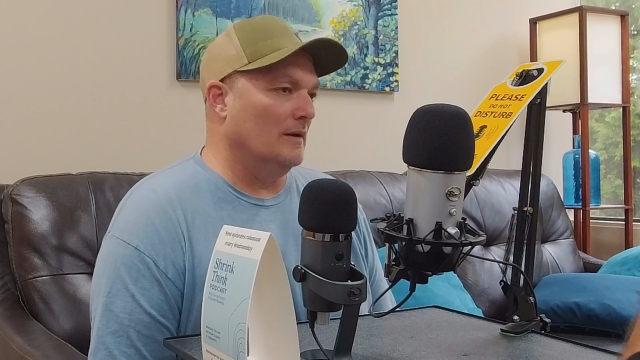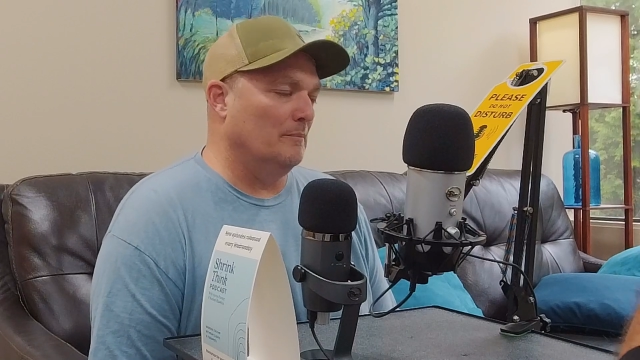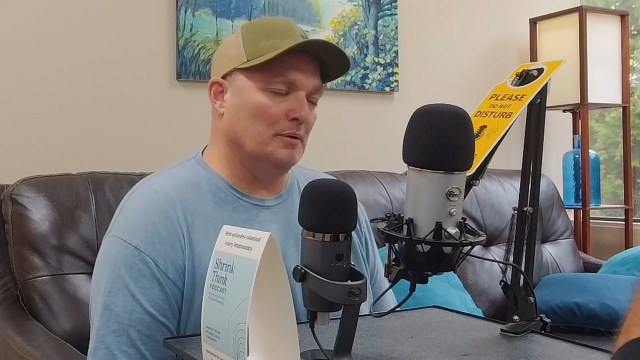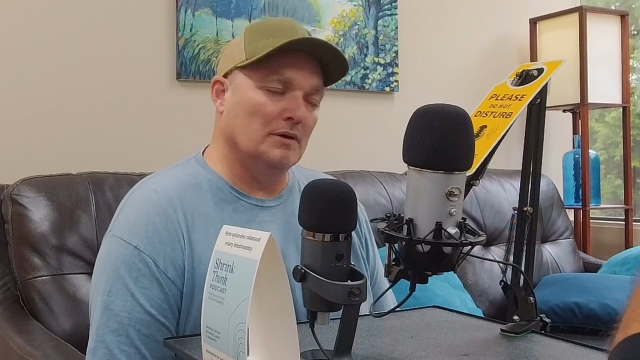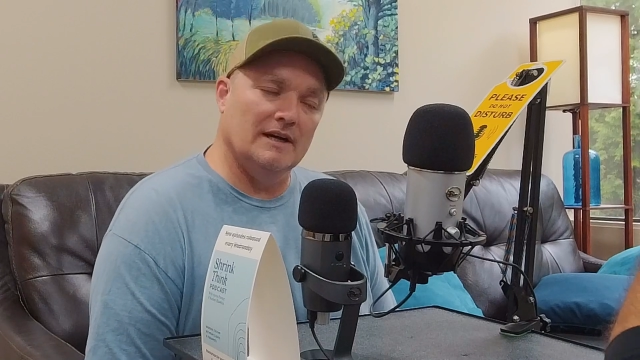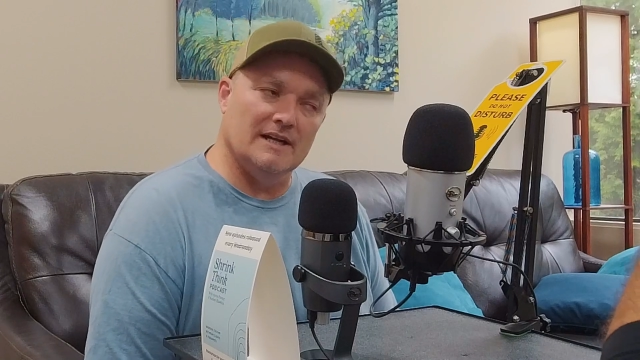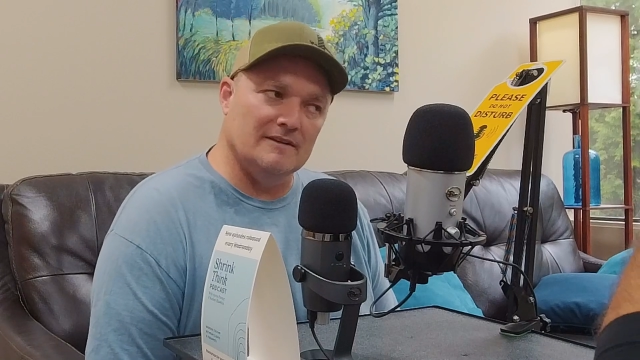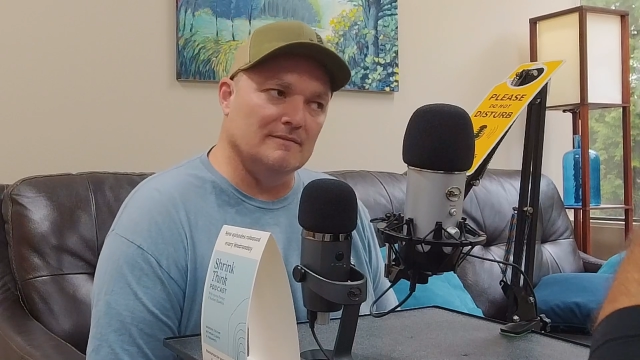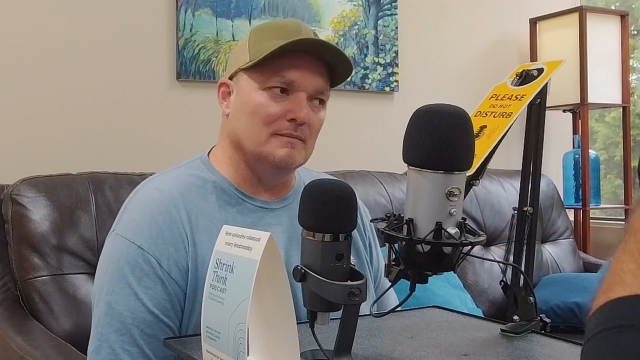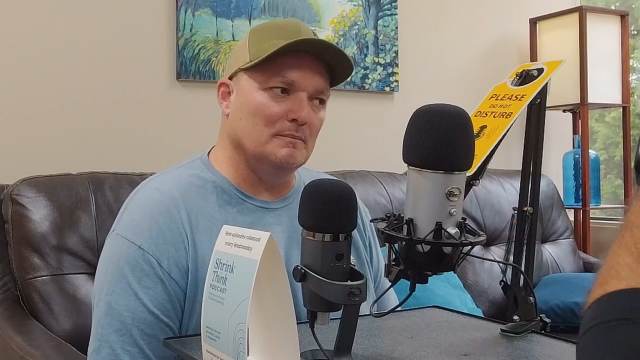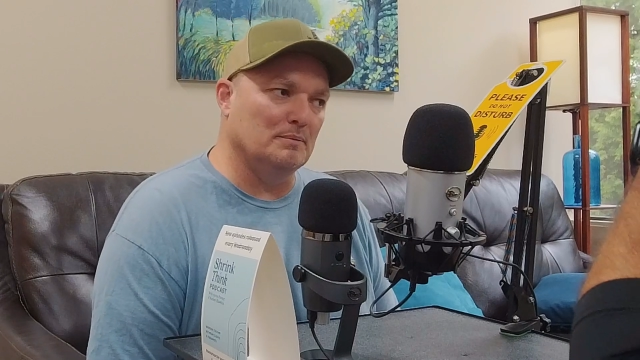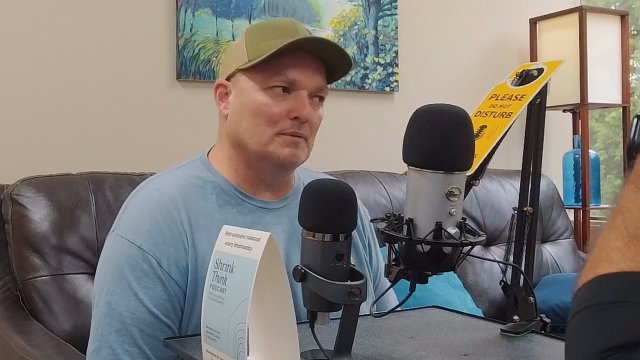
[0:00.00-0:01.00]
pretty
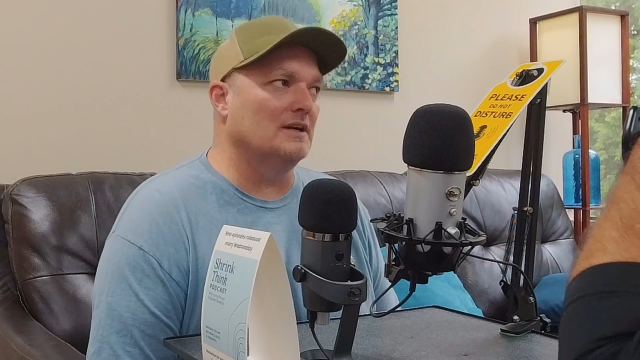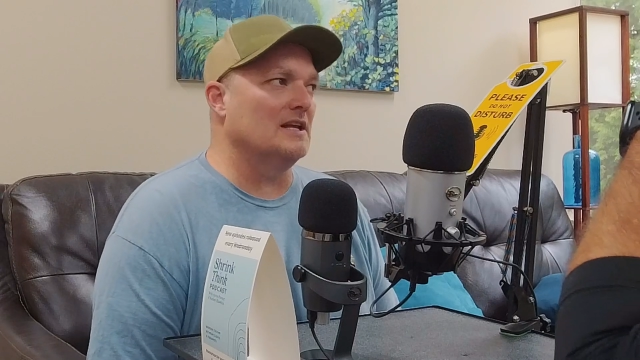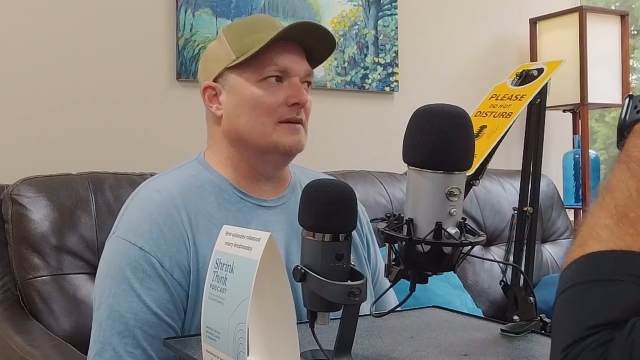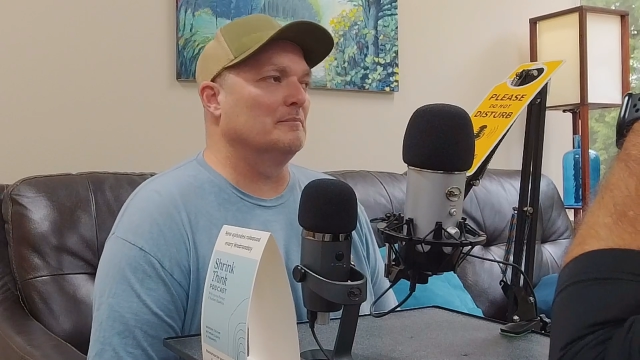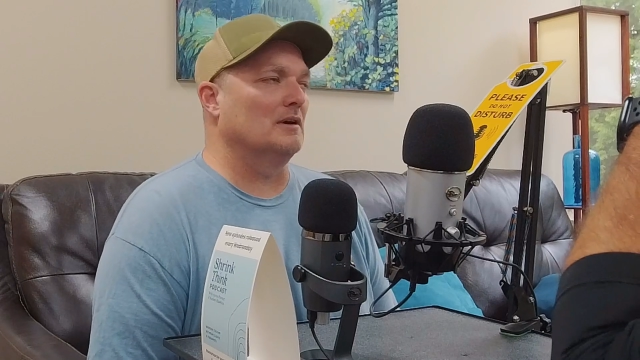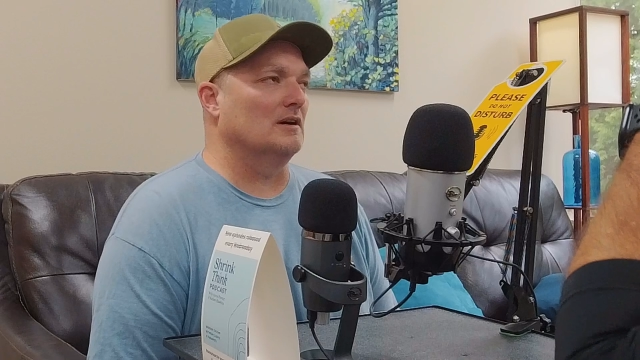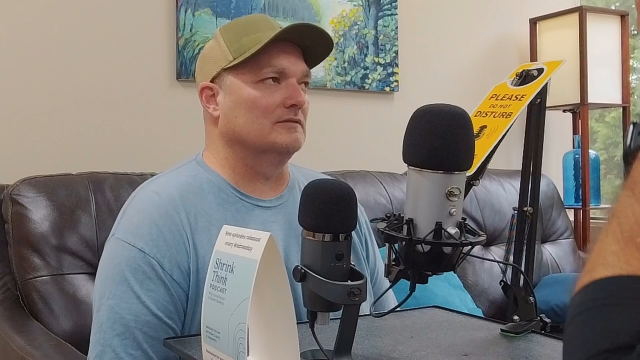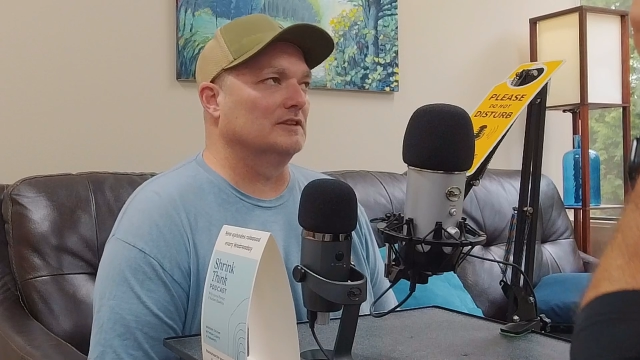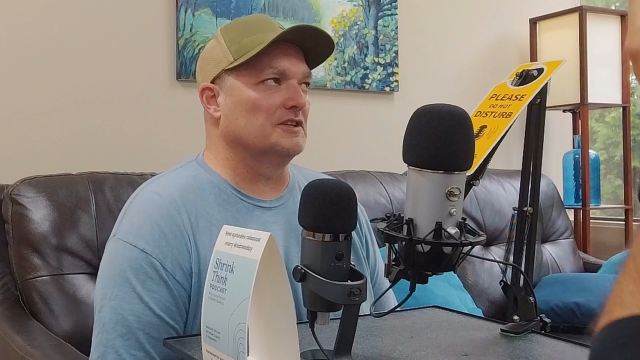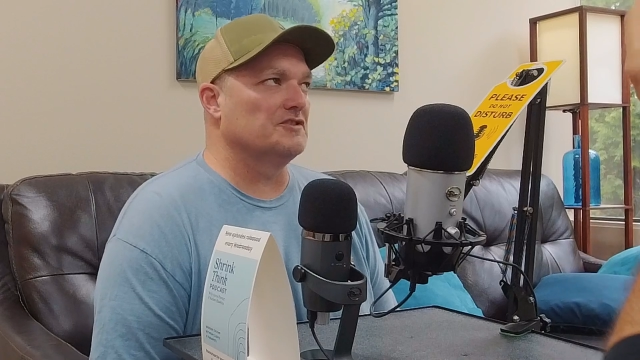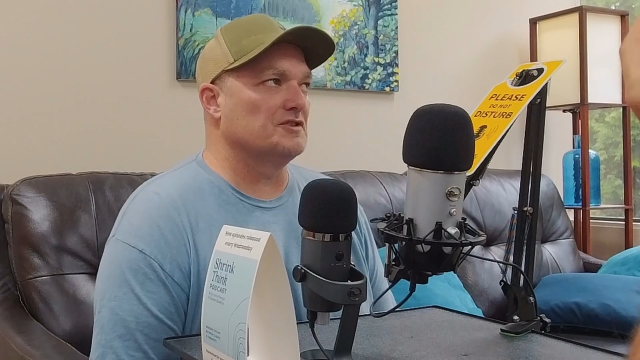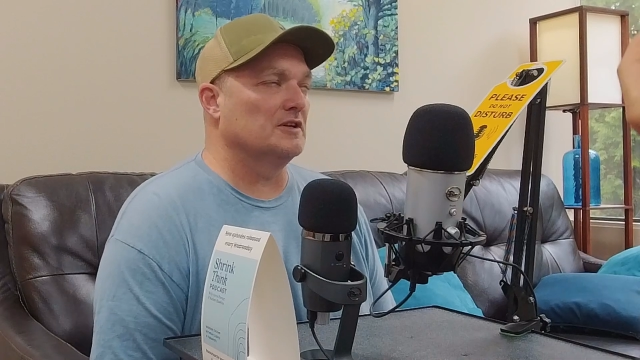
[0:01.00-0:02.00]
impoverished.